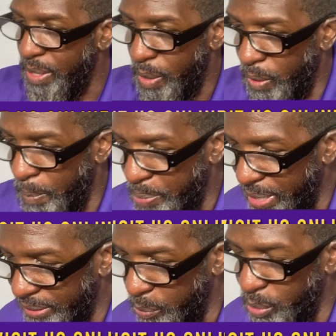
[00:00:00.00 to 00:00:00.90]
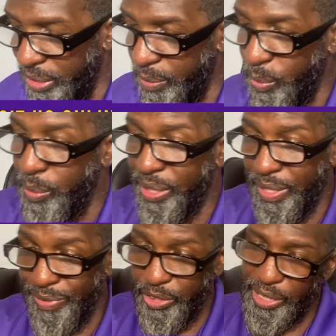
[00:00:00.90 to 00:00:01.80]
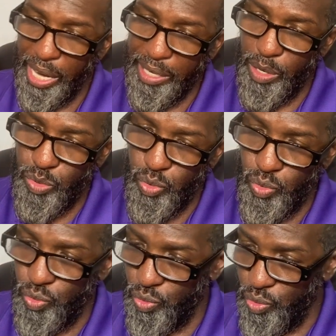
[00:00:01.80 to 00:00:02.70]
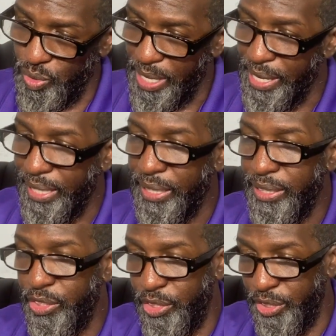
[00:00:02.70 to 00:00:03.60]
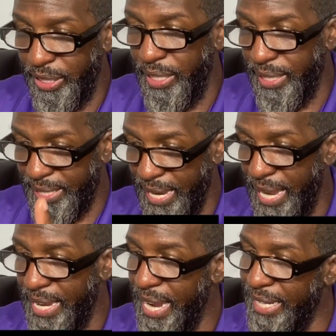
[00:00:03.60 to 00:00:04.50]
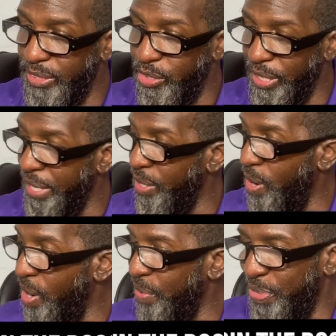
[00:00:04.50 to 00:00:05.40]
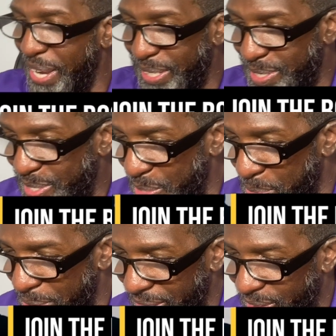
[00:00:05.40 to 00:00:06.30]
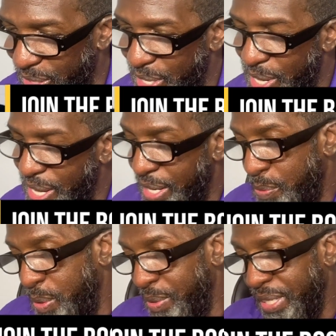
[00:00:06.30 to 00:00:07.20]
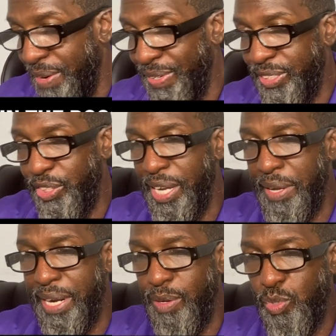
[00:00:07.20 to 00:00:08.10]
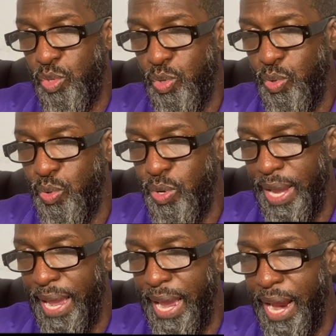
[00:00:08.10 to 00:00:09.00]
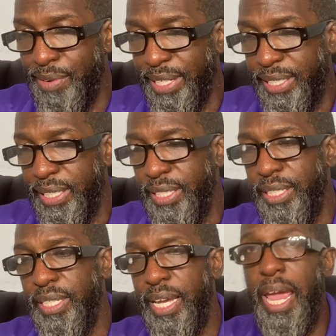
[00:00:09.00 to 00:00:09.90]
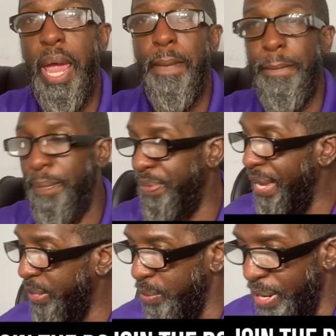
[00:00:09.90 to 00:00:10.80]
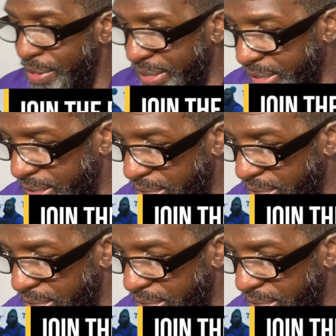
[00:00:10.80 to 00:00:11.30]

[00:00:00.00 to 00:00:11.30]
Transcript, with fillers: All praises. We want to give a shout out to Sheila K and Jada R. Thank you so much. We want to give a shout out to Eric M. Thank you, Eric.